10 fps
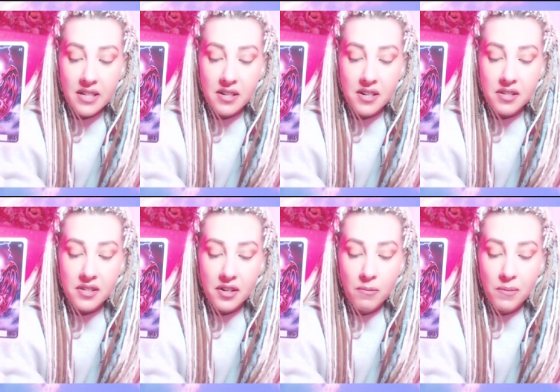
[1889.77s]
to
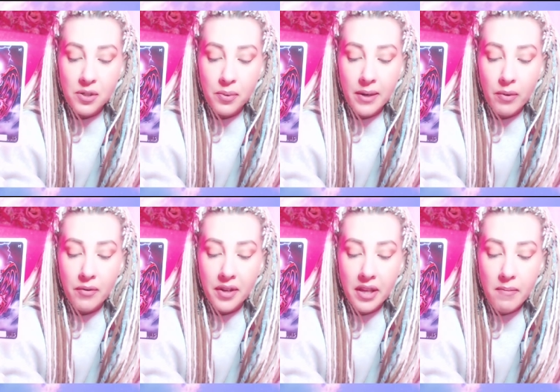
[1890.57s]
discern between what
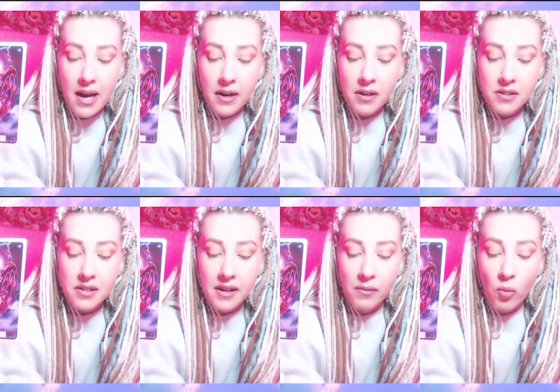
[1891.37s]
really matters and